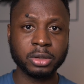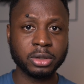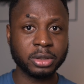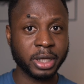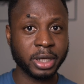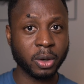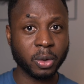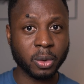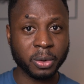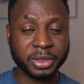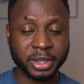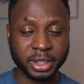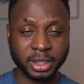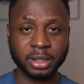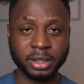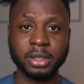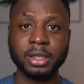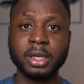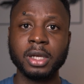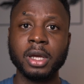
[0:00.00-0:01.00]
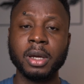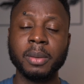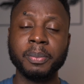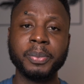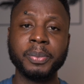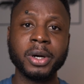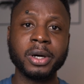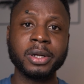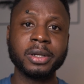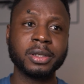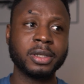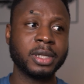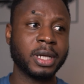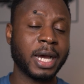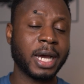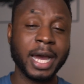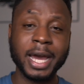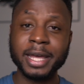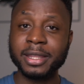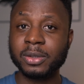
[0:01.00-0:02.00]
the whole thing. But
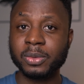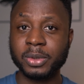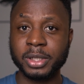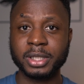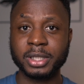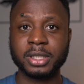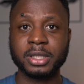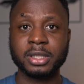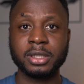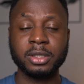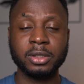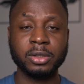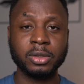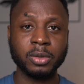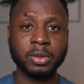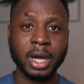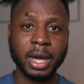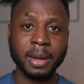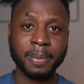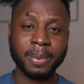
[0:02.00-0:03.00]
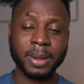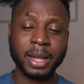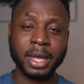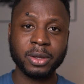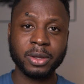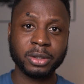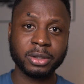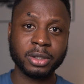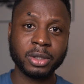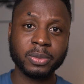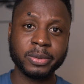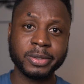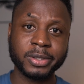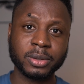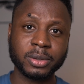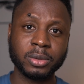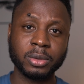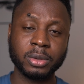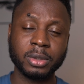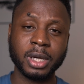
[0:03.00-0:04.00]
either ways, you're done with
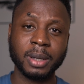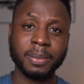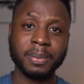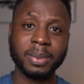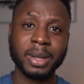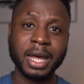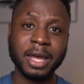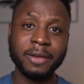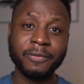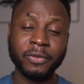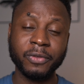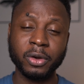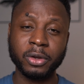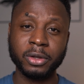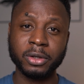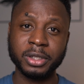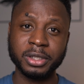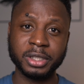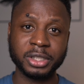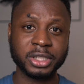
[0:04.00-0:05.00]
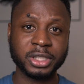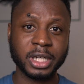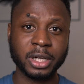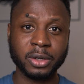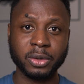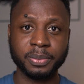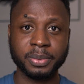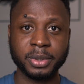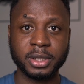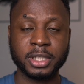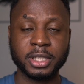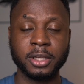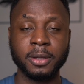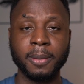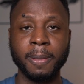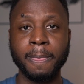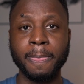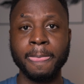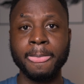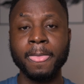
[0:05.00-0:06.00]
school, you apply for your initial OPT.
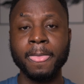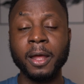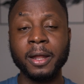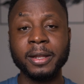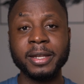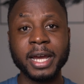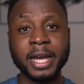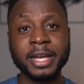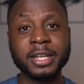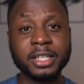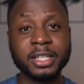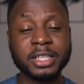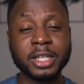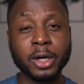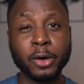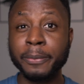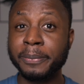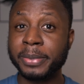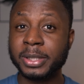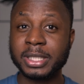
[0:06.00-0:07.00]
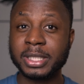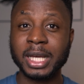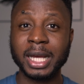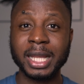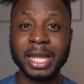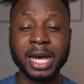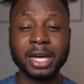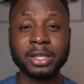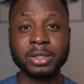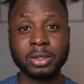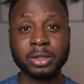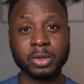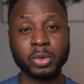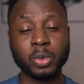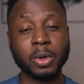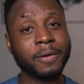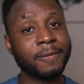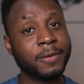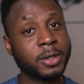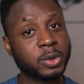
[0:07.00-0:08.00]
That initial OPT allows you to
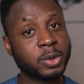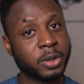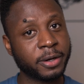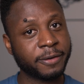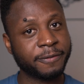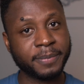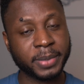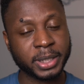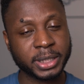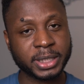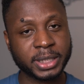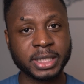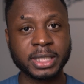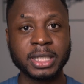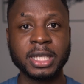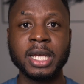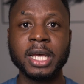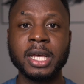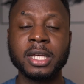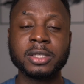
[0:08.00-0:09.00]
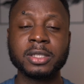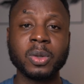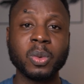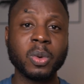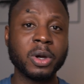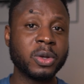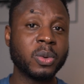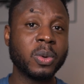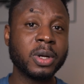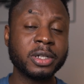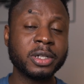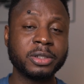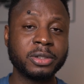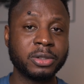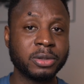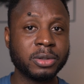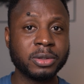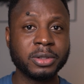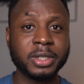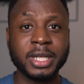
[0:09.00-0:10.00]
work for 12 months. So what you want to
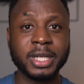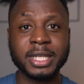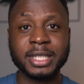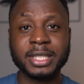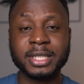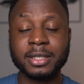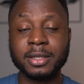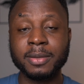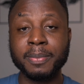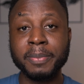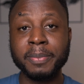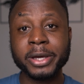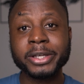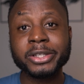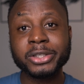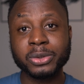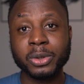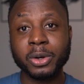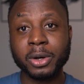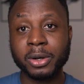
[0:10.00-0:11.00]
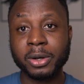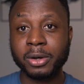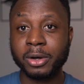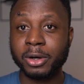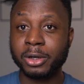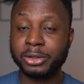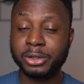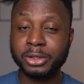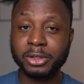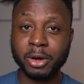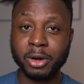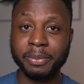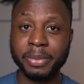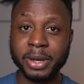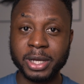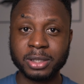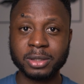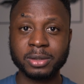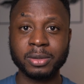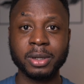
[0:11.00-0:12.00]
do is make sure or do your
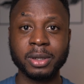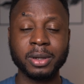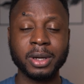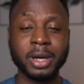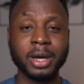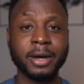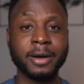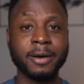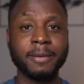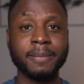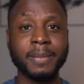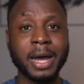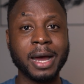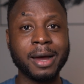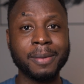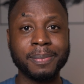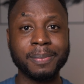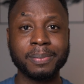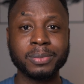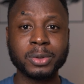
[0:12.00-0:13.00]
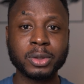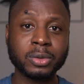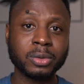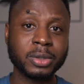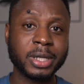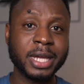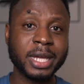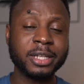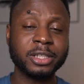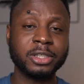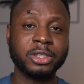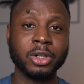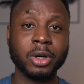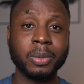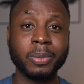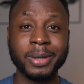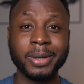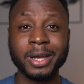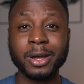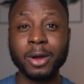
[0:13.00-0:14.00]
best to get a
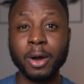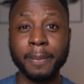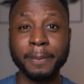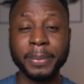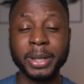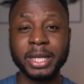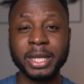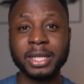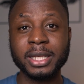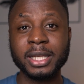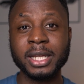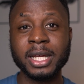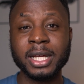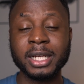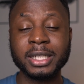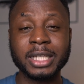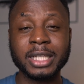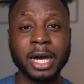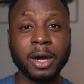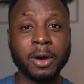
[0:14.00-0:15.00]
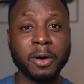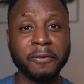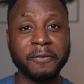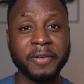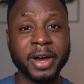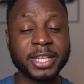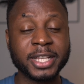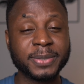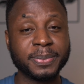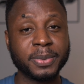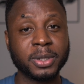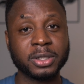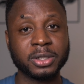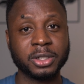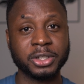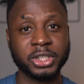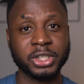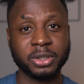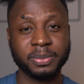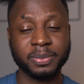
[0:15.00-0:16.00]
job with a company that offers
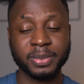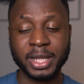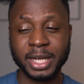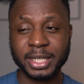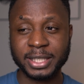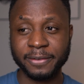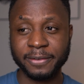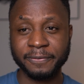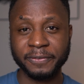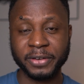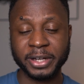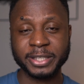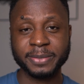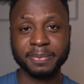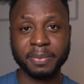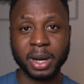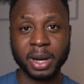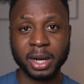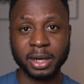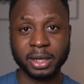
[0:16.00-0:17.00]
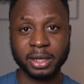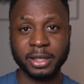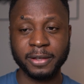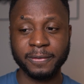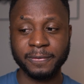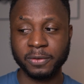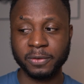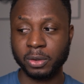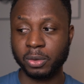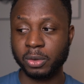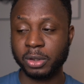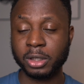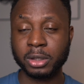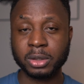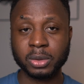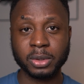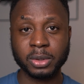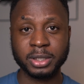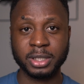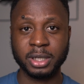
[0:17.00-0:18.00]
sponsorship. That's the first part if you're looking
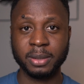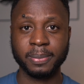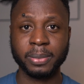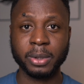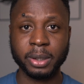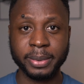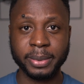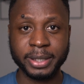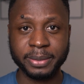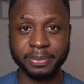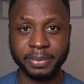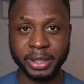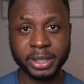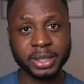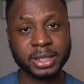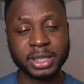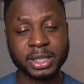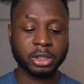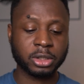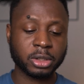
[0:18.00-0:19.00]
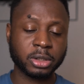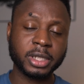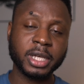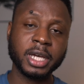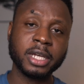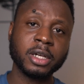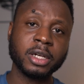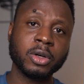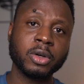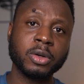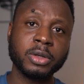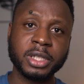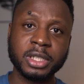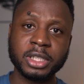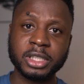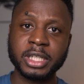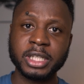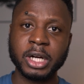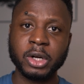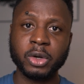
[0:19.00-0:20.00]
towards employment based. So you get your
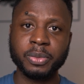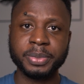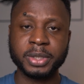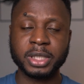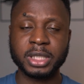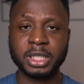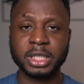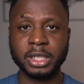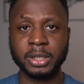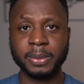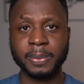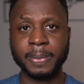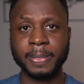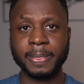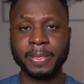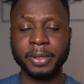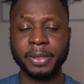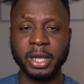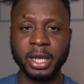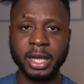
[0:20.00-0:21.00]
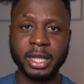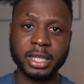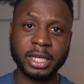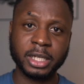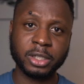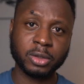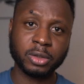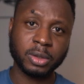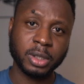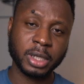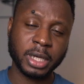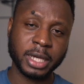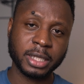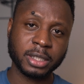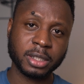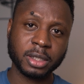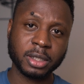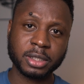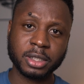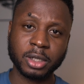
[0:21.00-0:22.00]
initial OPT and then you
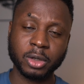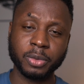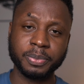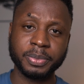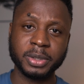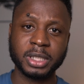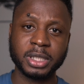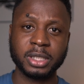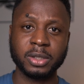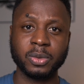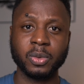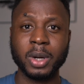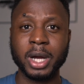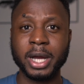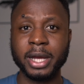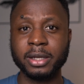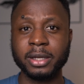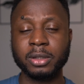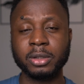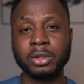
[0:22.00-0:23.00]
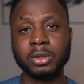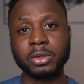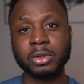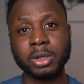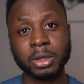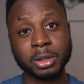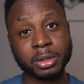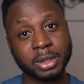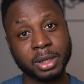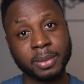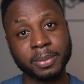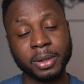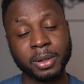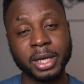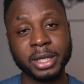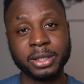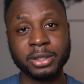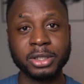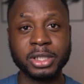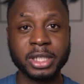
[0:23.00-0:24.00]
exhaust your OPT while you talk to the employer
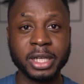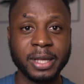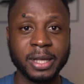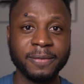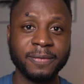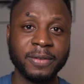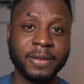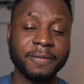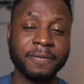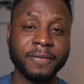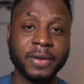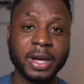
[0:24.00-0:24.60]
to check if they